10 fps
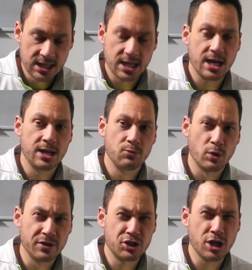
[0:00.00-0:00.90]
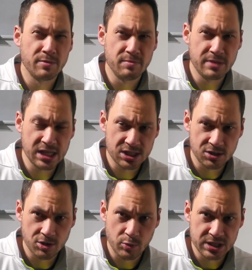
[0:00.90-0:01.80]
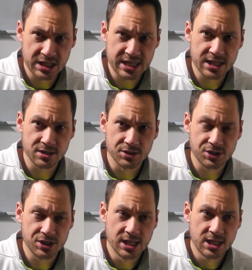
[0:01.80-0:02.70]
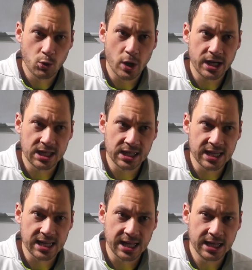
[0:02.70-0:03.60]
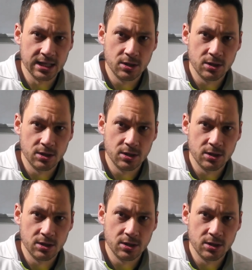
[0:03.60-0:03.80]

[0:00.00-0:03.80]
And one of the German ministers who was in attendance quite clearly